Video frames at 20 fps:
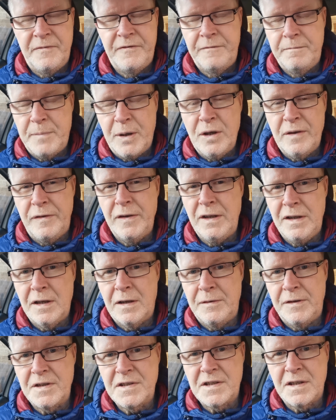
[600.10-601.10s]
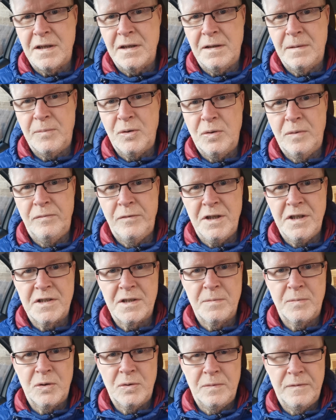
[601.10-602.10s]
perfectly understandable and
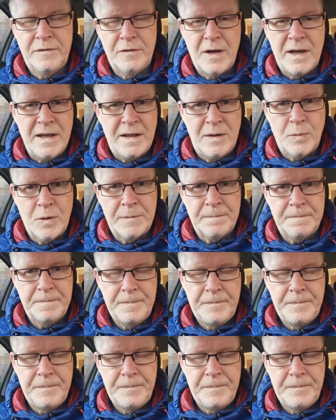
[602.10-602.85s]
reasonable for anyone.